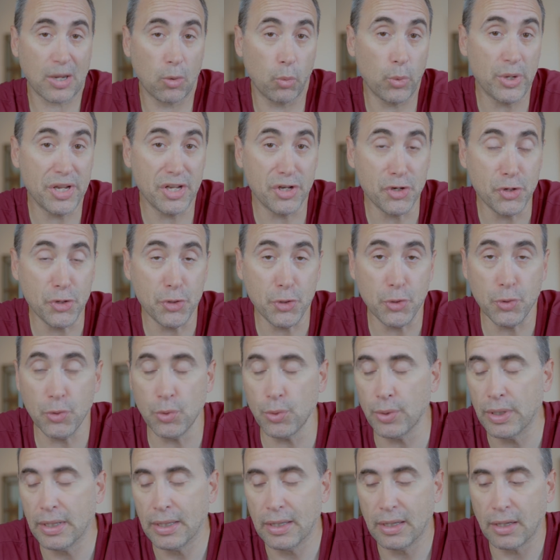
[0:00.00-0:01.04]
we
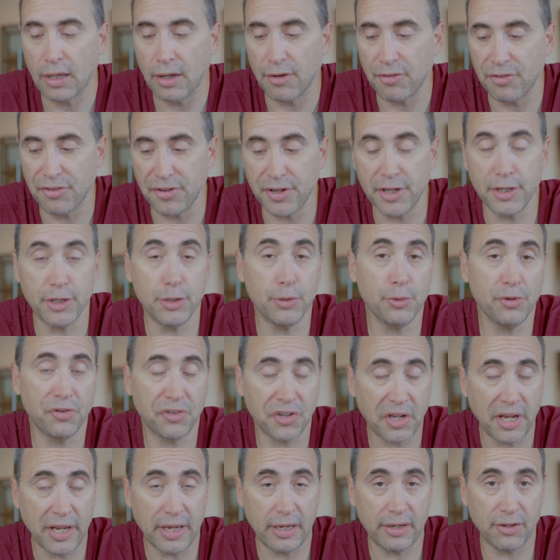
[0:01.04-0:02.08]
knew the
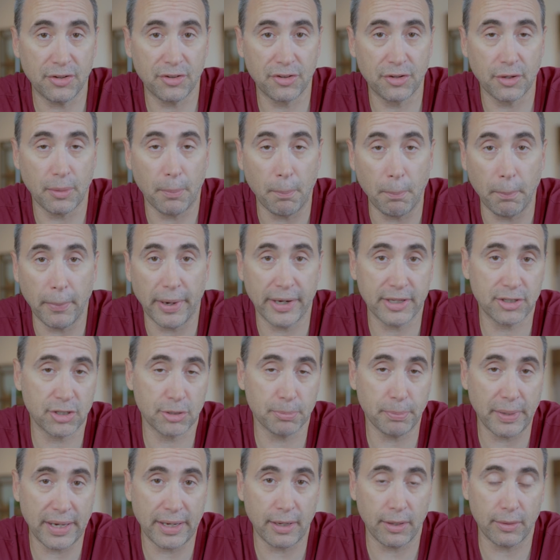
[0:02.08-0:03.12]
use case
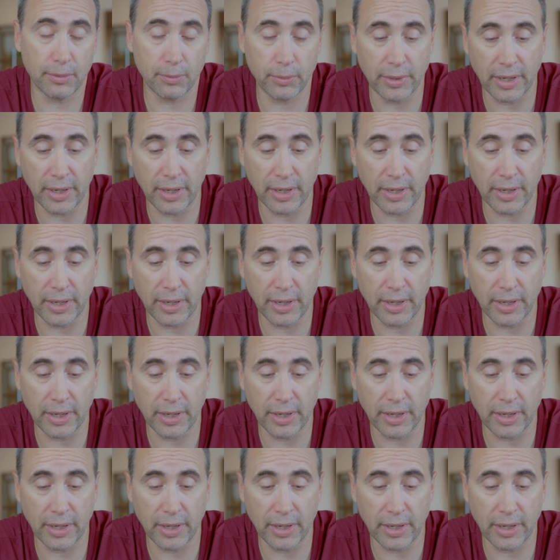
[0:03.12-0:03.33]
much better.